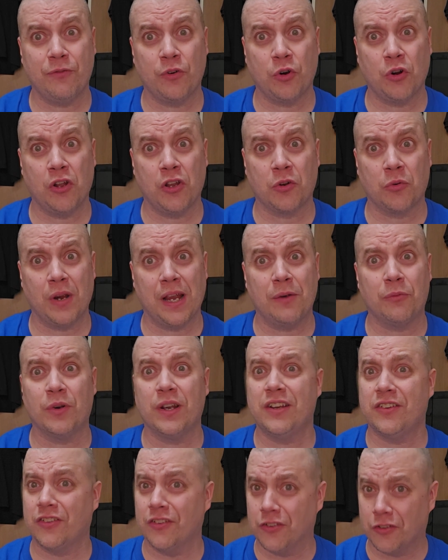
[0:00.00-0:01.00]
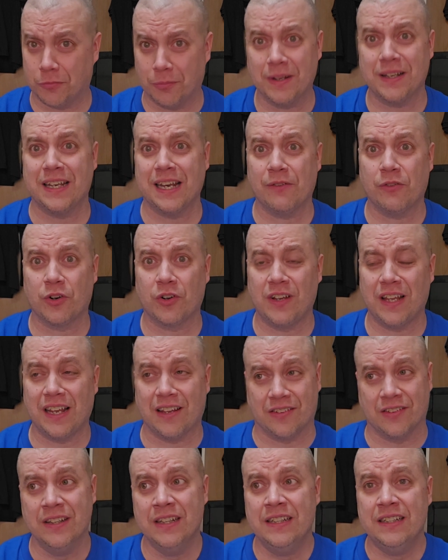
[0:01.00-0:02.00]
for all the right reasons, but
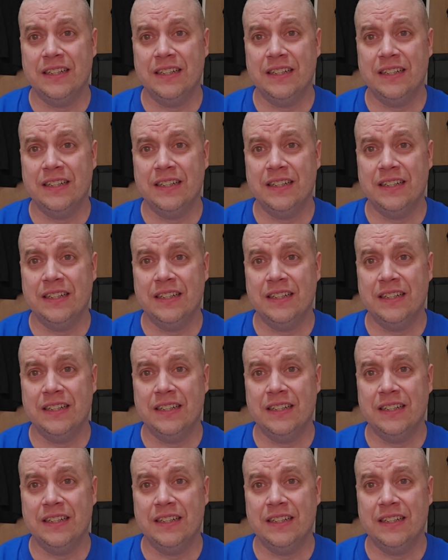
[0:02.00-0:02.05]
nevertheless,